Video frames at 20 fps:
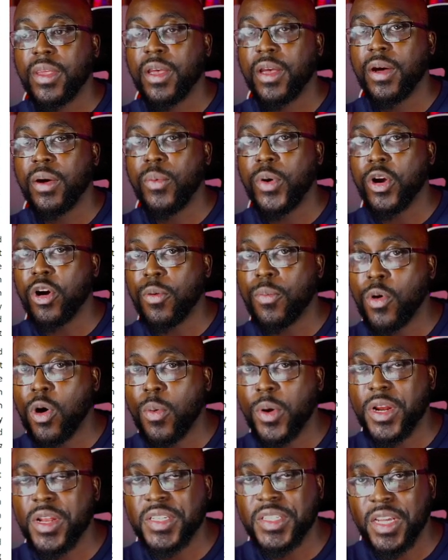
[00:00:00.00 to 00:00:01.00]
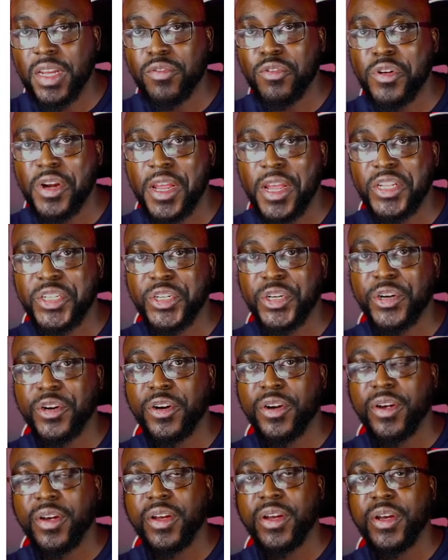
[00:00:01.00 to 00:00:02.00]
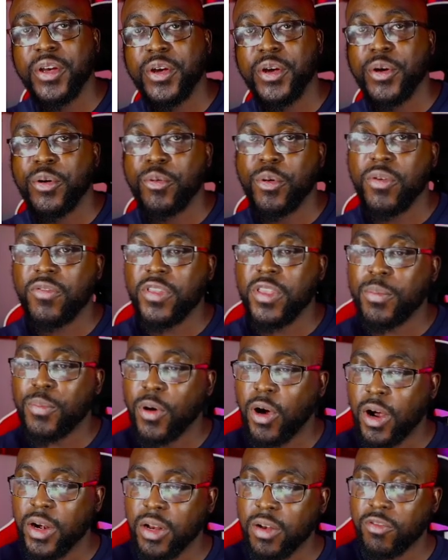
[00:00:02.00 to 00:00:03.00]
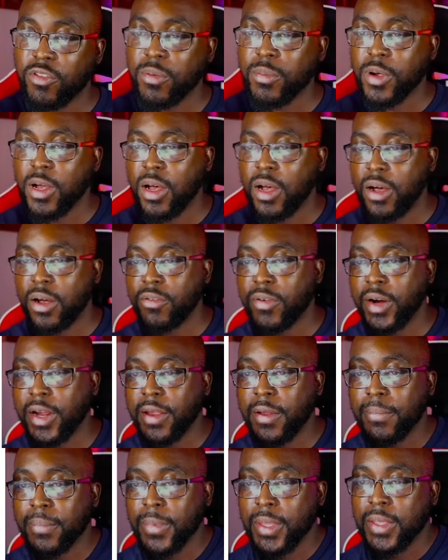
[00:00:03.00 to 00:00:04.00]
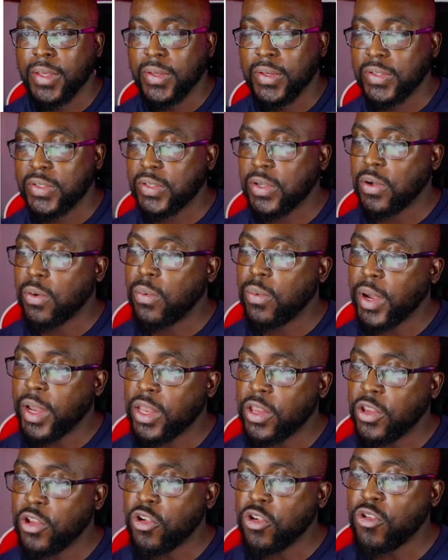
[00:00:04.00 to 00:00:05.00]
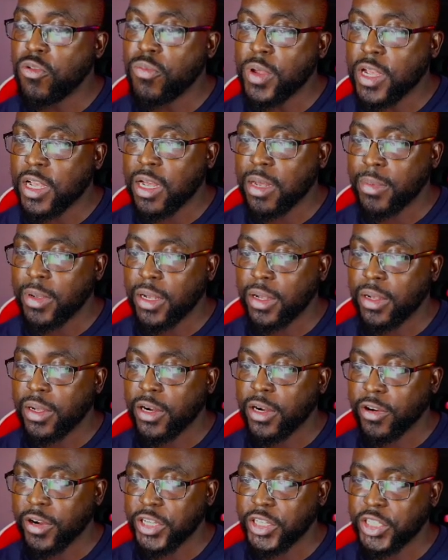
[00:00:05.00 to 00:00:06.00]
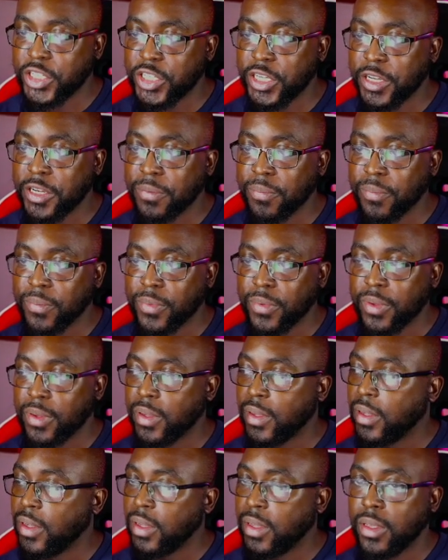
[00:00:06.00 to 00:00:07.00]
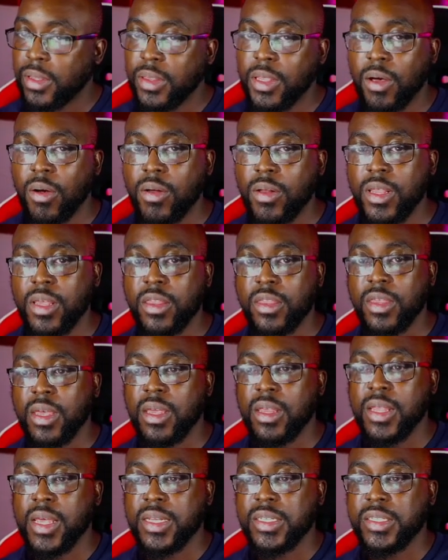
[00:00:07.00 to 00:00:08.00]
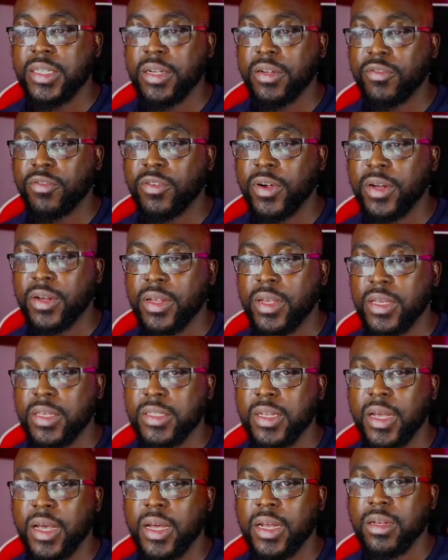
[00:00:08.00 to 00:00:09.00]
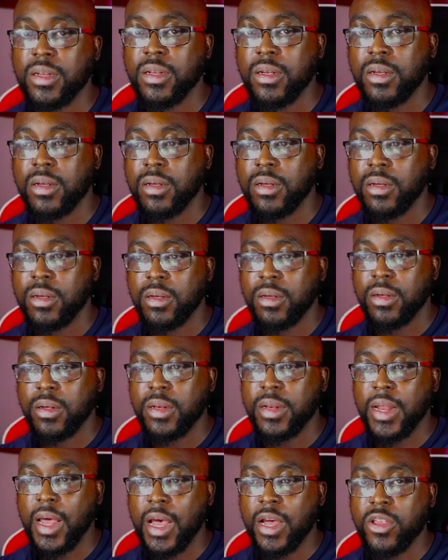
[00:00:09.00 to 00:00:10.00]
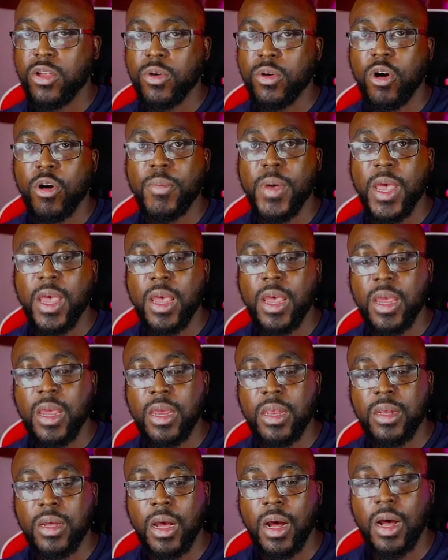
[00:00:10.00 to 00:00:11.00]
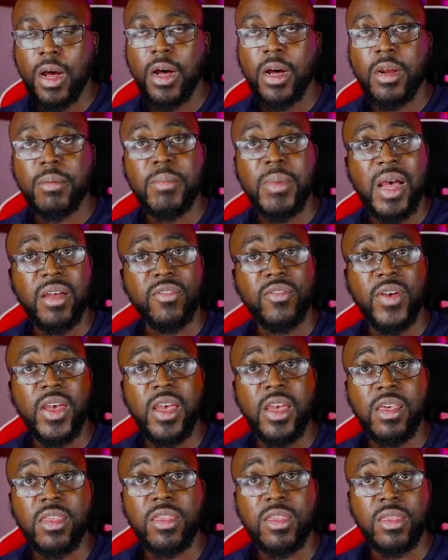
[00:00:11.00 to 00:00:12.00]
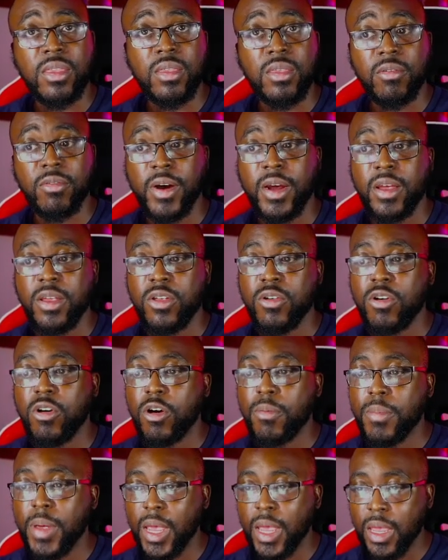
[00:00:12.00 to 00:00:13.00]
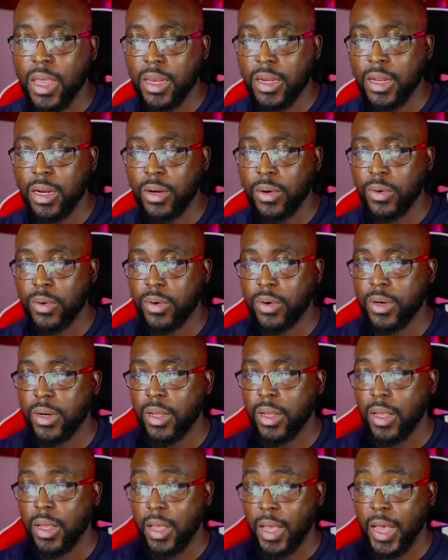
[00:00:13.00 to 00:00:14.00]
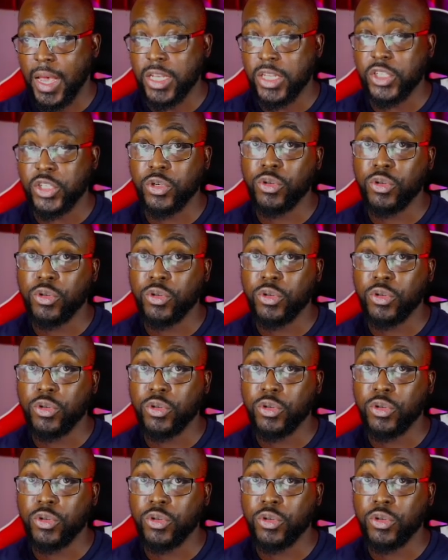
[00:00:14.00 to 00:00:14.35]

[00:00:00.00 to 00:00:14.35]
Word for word: we are born with a sinful nature we've departed from God, right? So when you become a Christian, the only thing that's different is that now you're obeying God by faith, right? You're obeying the Lord as you